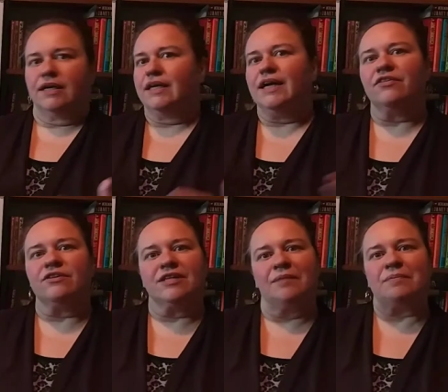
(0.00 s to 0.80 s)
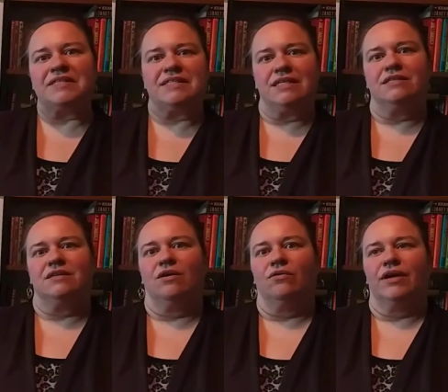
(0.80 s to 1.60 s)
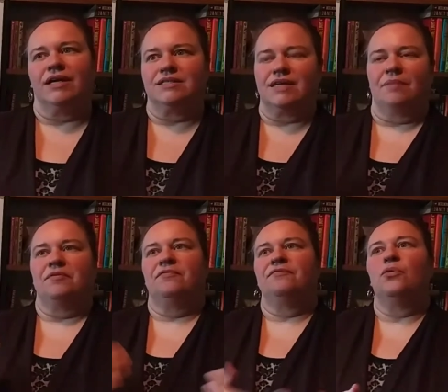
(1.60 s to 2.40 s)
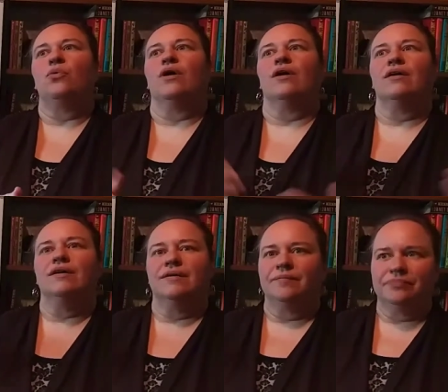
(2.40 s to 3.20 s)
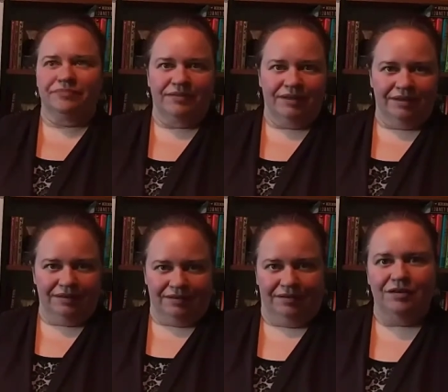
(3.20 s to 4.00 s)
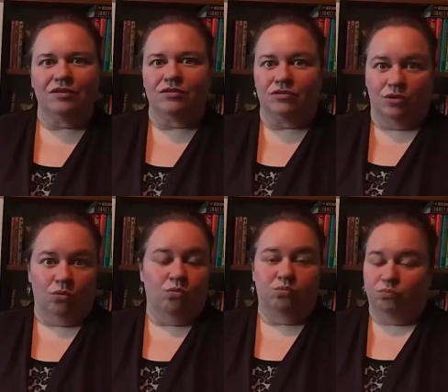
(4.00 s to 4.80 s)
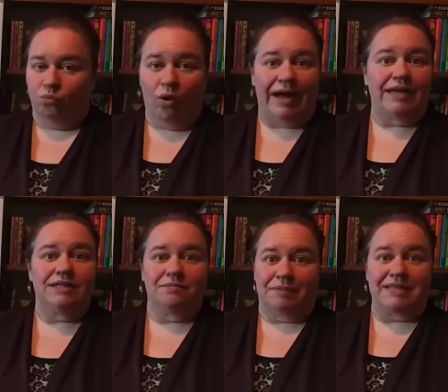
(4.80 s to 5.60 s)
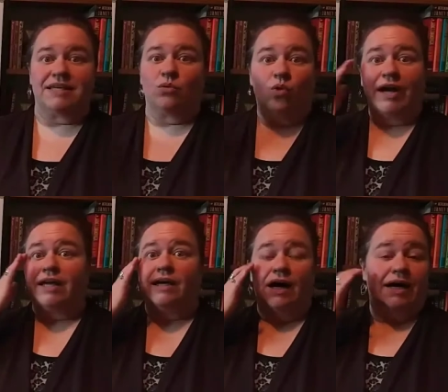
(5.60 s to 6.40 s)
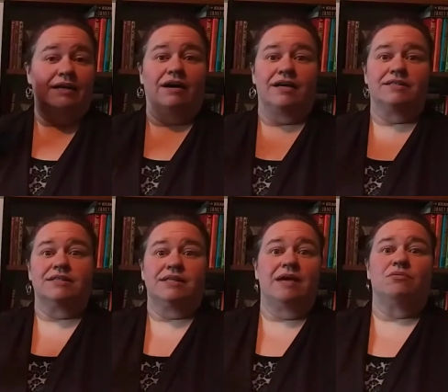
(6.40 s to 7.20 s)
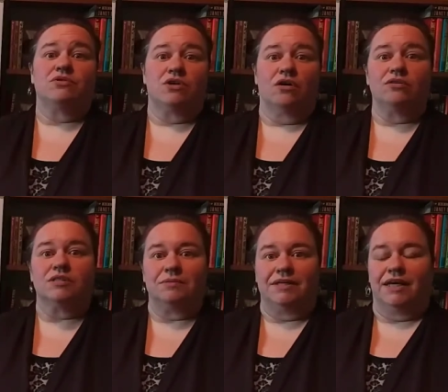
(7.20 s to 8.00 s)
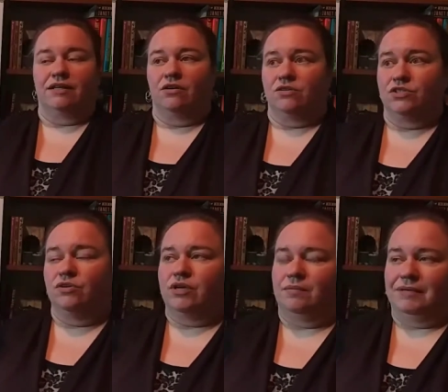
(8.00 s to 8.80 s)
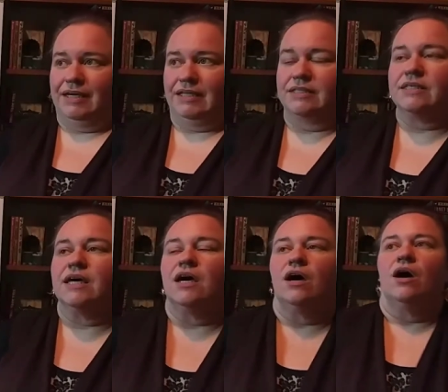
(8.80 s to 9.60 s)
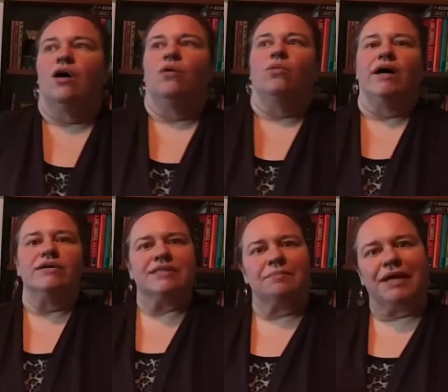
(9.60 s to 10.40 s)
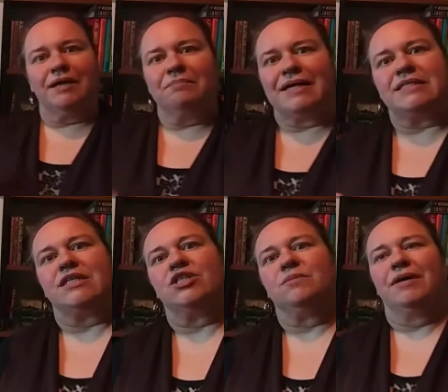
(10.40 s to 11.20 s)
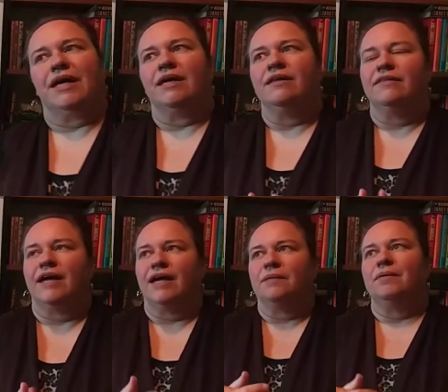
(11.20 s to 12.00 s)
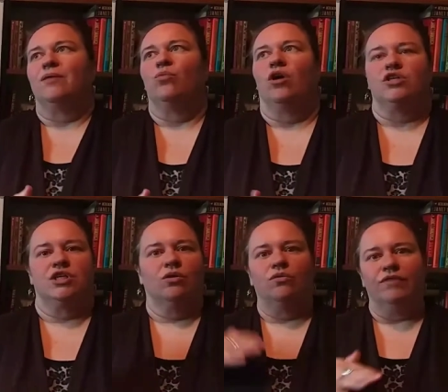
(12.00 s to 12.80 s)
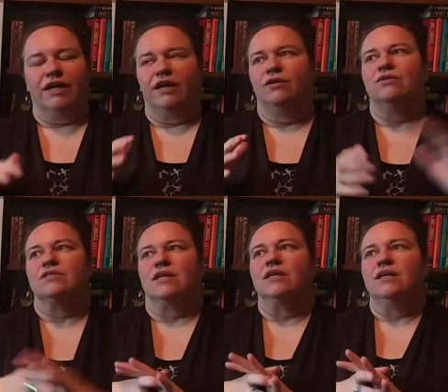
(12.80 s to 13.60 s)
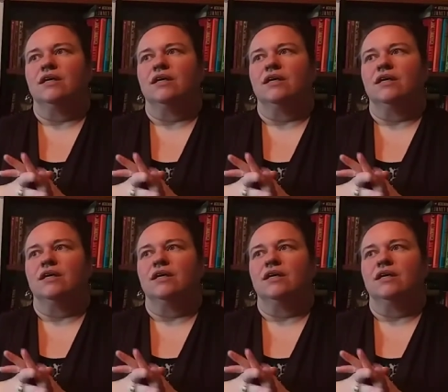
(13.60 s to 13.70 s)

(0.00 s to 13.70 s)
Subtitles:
any other type of sea salt except for the basic white iodized table salt to be getting our sodium needs. Well, somebody had messaged me. They had been watching old videos and